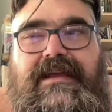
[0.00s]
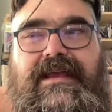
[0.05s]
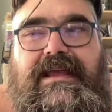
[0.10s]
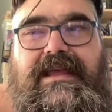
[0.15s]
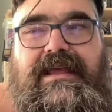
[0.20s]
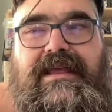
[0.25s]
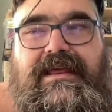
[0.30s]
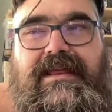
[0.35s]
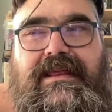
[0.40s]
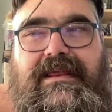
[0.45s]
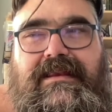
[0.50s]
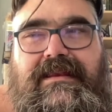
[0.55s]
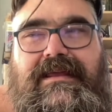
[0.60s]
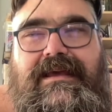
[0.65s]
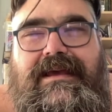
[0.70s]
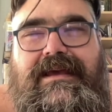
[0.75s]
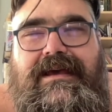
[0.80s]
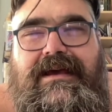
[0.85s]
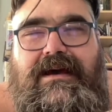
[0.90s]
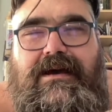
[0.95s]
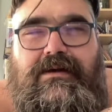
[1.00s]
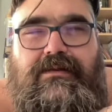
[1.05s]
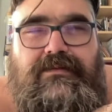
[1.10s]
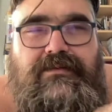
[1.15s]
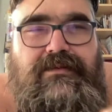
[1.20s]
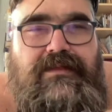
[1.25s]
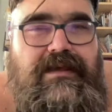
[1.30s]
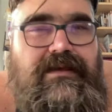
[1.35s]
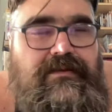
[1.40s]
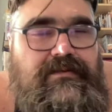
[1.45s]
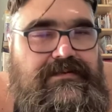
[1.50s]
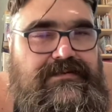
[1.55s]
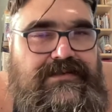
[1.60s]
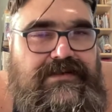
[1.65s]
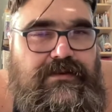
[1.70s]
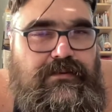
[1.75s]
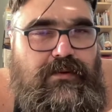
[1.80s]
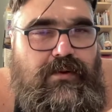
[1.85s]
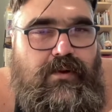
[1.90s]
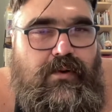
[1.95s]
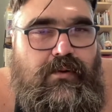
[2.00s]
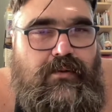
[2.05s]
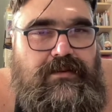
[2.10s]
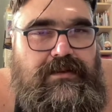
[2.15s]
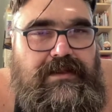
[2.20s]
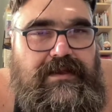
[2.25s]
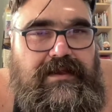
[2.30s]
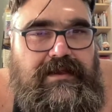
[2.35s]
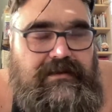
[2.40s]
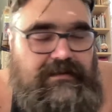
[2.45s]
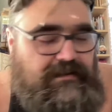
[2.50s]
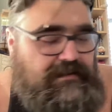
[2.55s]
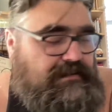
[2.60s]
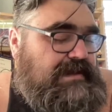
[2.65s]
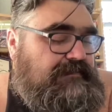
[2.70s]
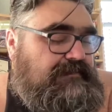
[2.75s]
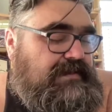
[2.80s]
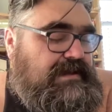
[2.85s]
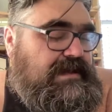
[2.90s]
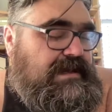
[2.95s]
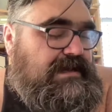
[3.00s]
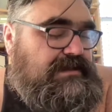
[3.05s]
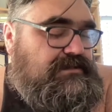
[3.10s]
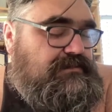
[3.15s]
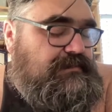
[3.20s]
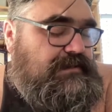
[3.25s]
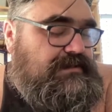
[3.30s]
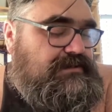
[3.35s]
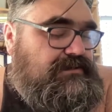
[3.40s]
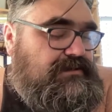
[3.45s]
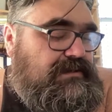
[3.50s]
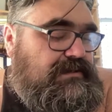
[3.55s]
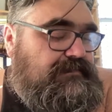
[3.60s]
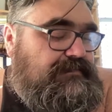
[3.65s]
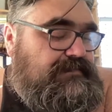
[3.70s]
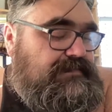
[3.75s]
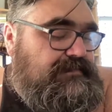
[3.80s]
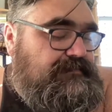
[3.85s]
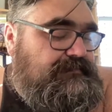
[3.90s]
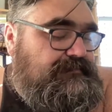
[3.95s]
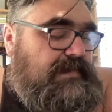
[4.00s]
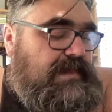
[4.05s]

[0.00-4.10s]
and a little too holy, if you catch my drift.